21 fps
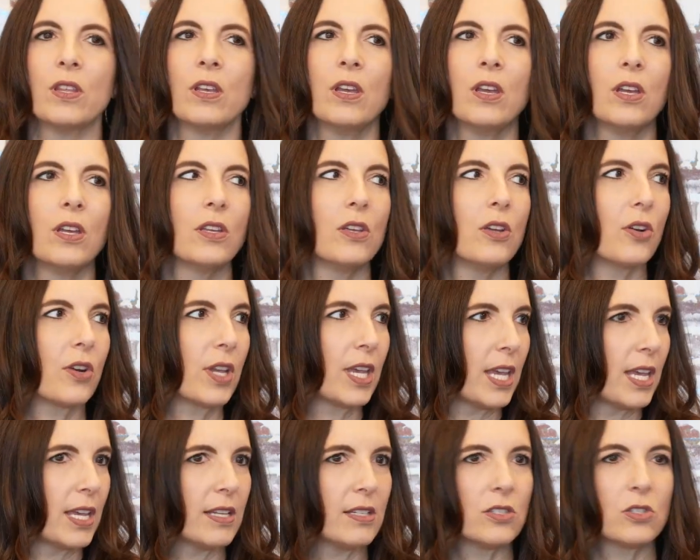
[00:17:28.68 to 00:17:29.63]
your
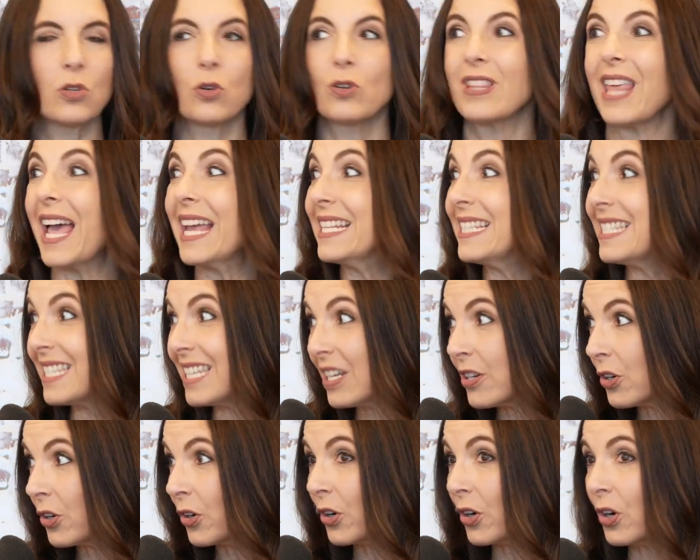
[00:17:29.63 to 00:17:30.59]
kids or that
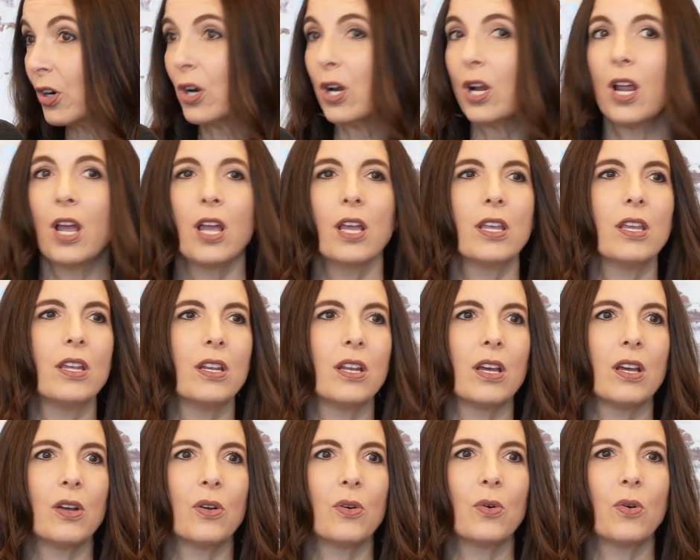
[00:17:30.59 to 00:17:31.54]
dinner,
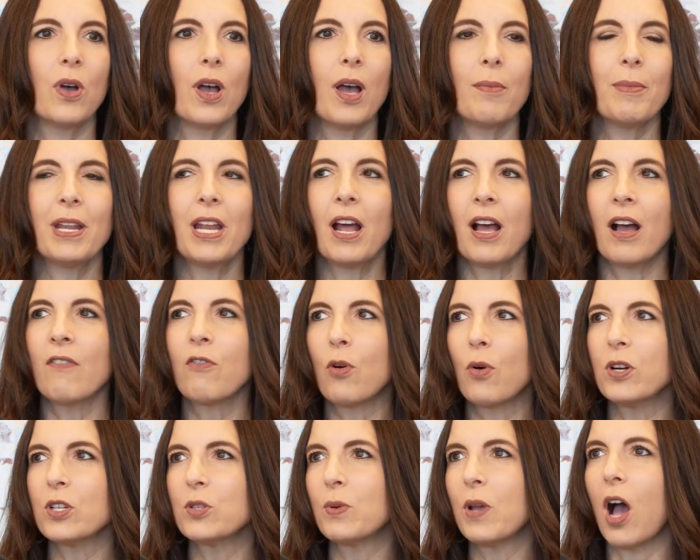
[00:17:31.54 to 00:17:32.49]
I mean, of
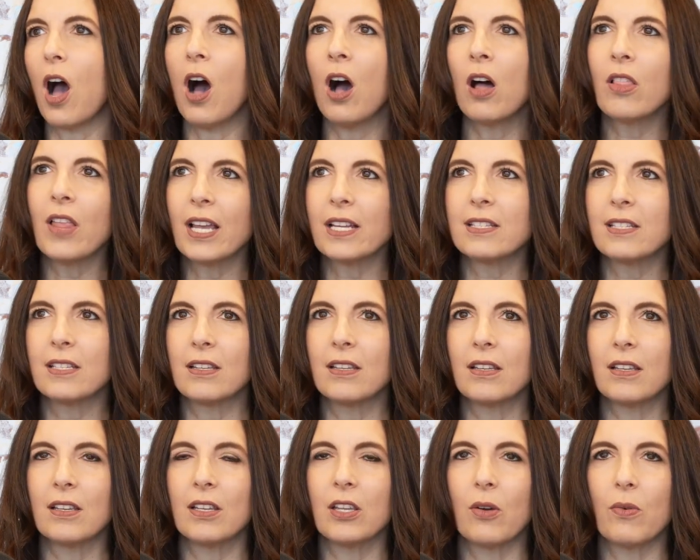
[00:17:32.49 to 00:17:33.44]
course we all like
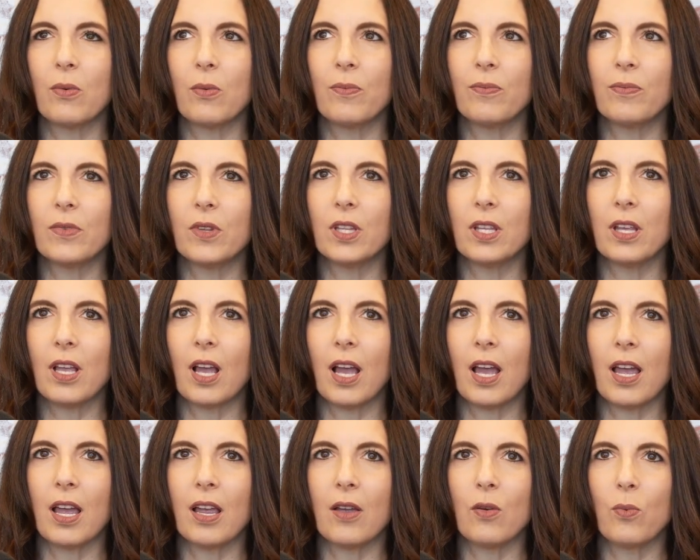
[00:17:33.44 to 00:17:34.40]
to,
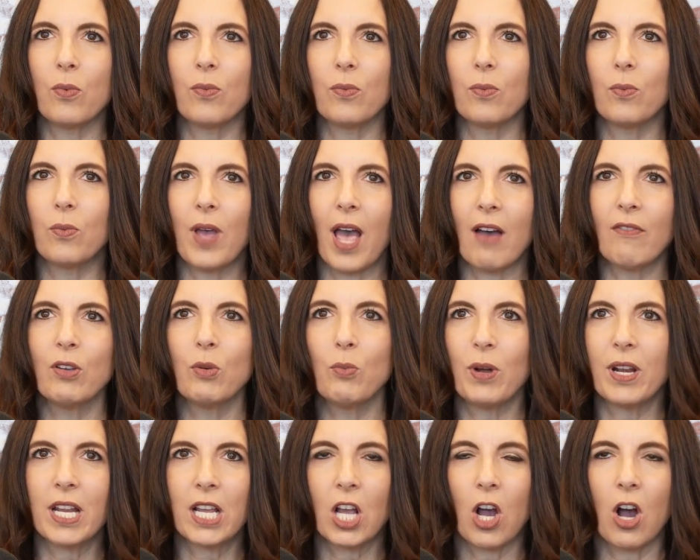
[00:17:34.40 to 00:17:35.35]
having
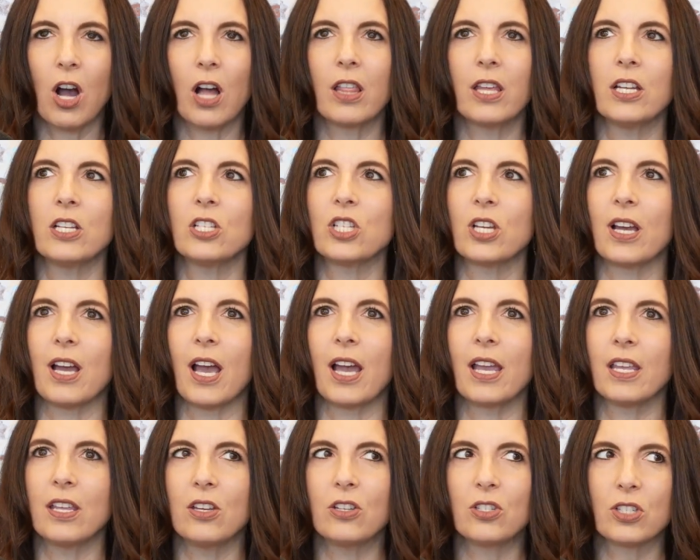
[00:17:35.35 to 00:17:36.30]
one in college, I
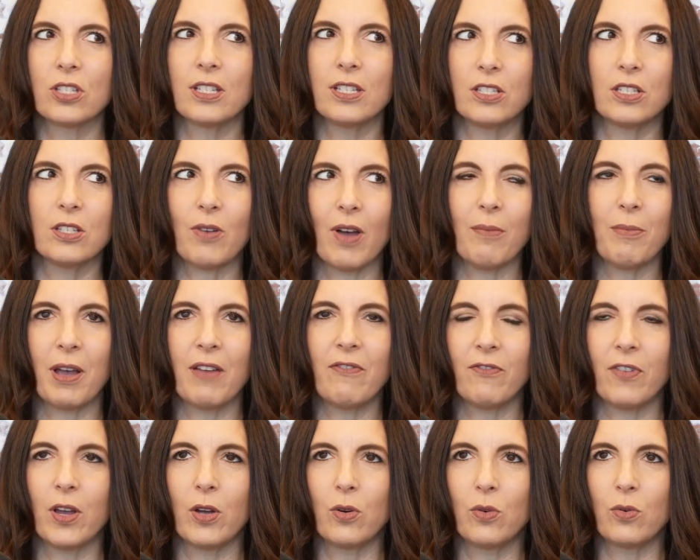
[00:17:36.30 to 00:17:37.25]
usually do have my
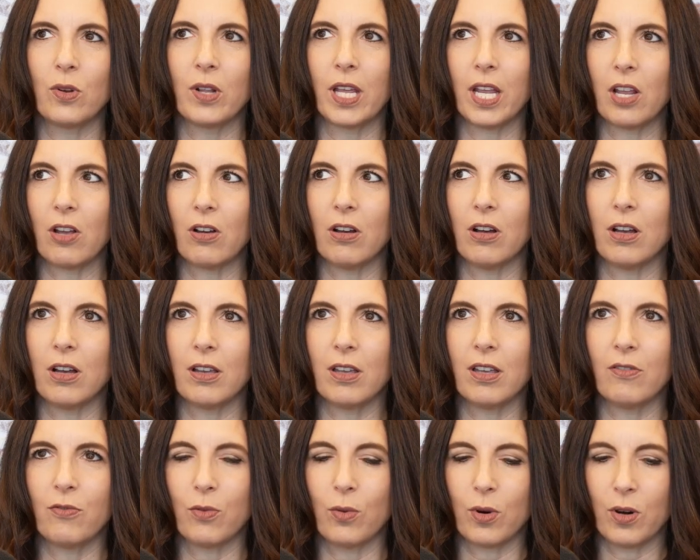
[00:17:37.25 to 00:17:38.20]
phone, like,
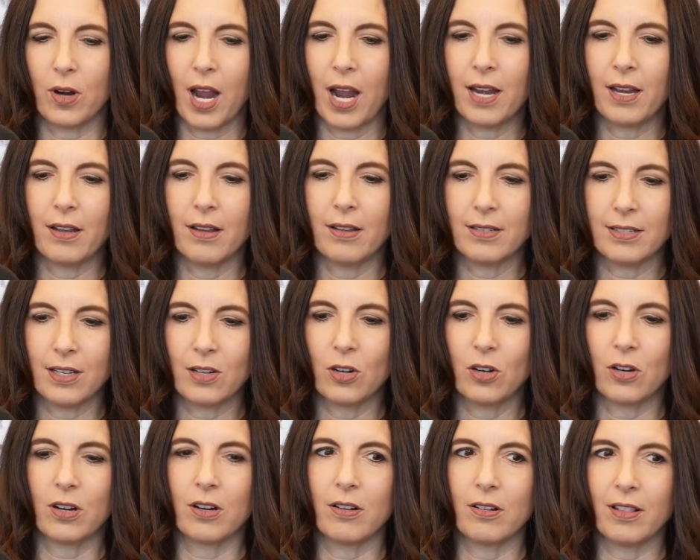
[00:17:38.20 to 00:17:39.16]
if we're at
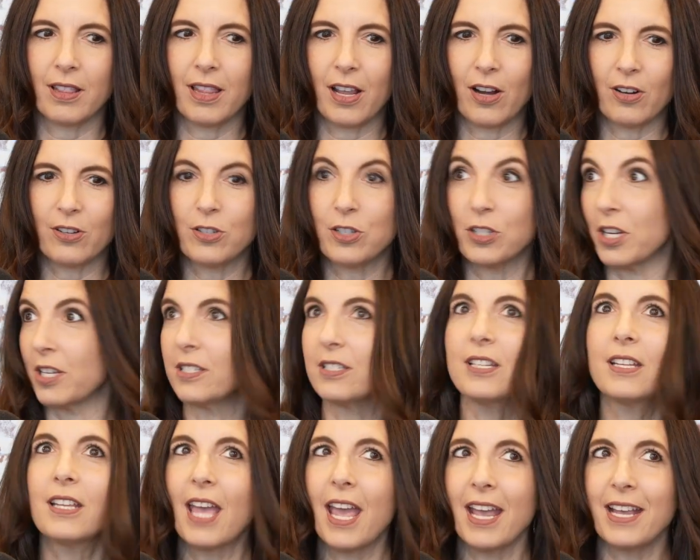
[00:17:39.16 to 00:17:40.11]
dinner there just
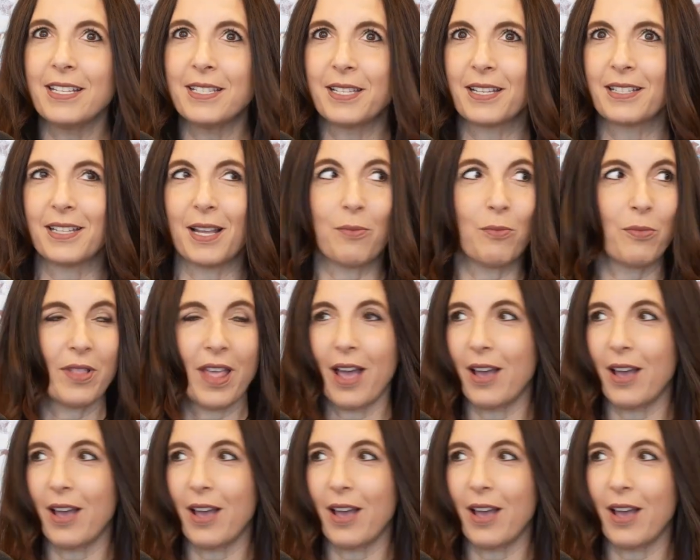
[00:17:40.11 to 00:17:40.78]
in case, because I'm not,